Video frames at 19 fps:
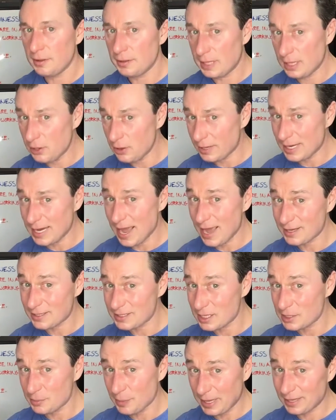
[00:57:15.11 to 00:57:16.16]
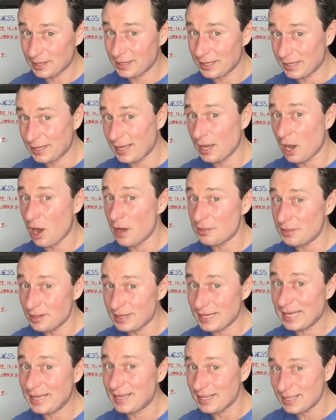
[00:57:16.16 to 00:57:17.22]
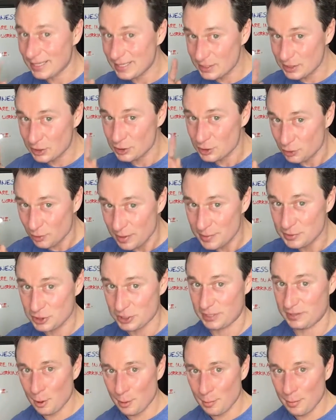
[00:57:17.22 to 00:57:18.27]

that you can access by clicking on the link in this description.